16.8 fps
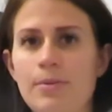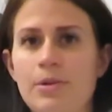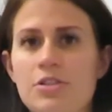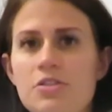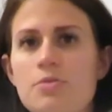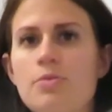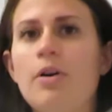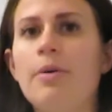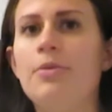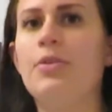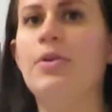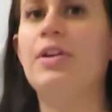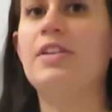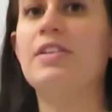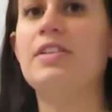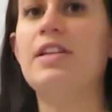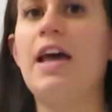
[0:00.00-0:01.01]
which is what I'm
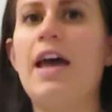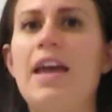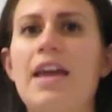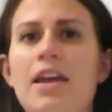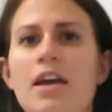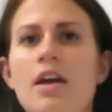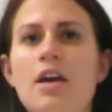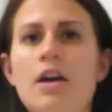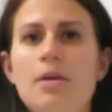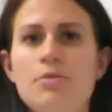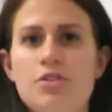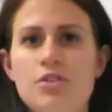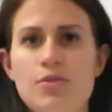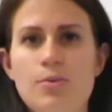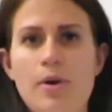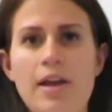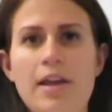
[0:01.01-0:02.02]
doing today,
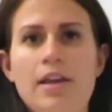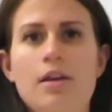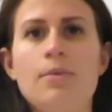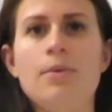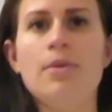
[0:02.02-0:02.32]
just wearing it